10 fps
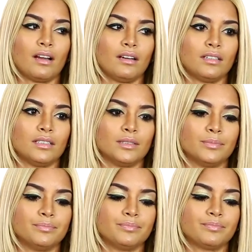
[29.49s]

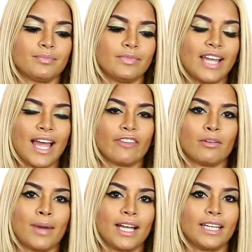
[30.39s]
Um, not
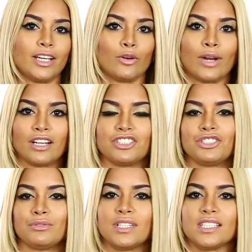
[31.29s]
everybody around
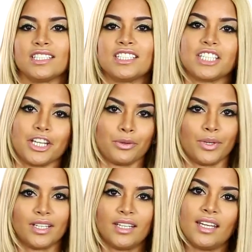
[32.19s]
you is
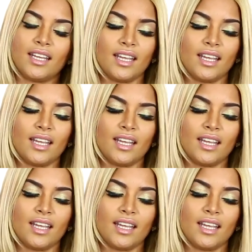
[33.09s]
genuine